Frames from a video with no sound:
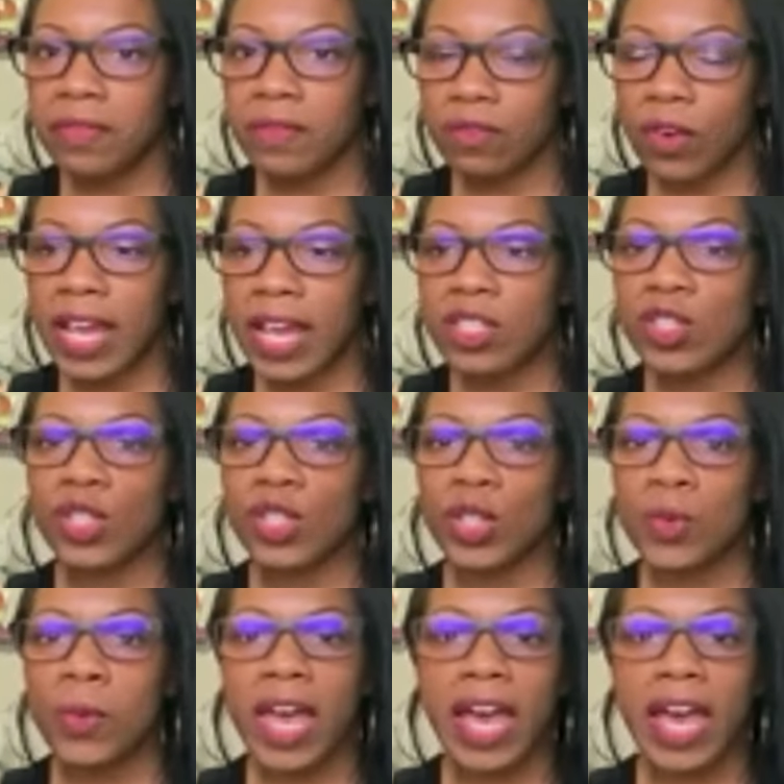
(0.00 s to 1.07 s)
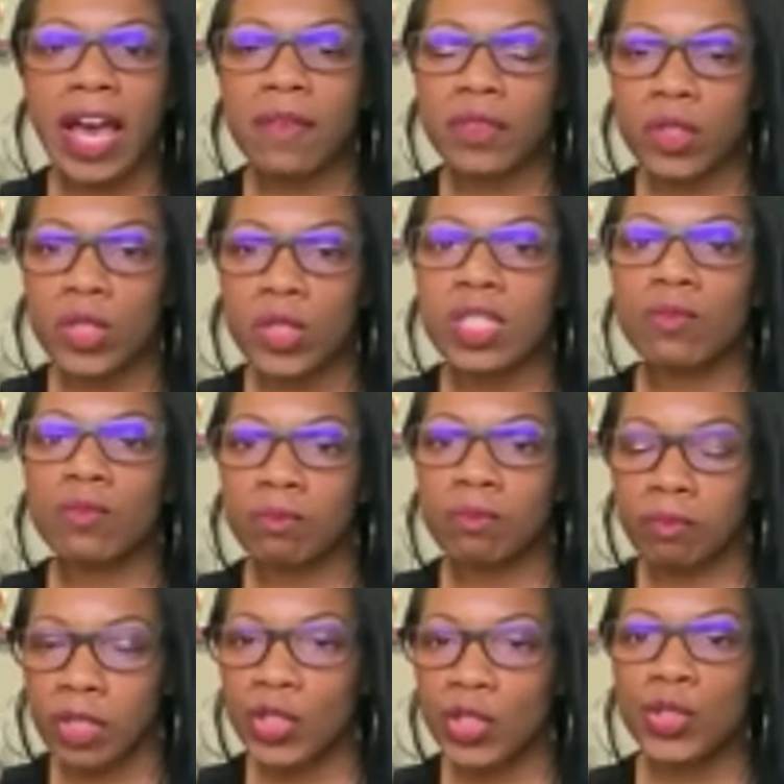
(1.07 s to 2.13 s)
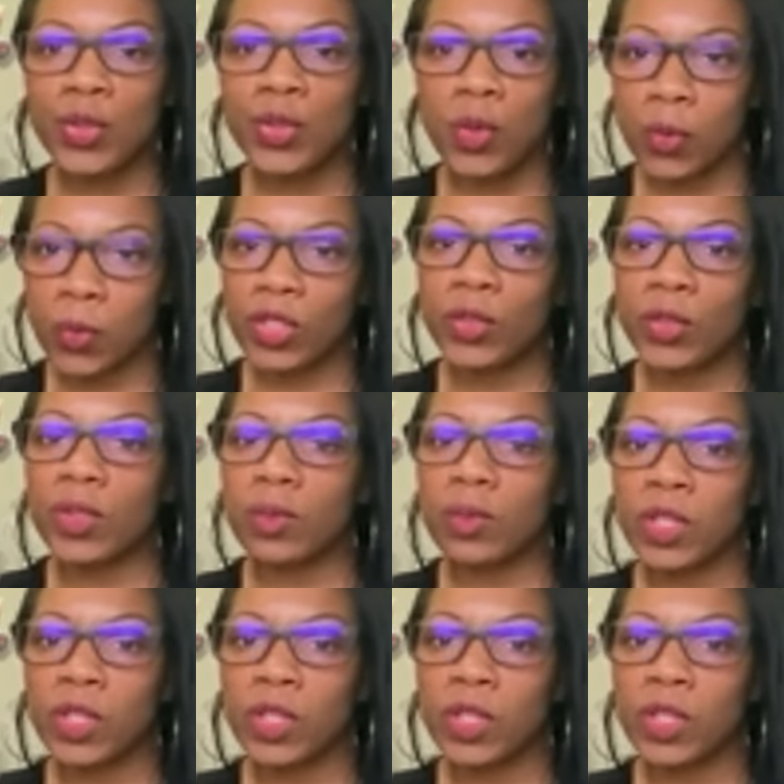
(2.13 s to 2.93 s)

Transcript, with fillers: right so you have to just be sure when you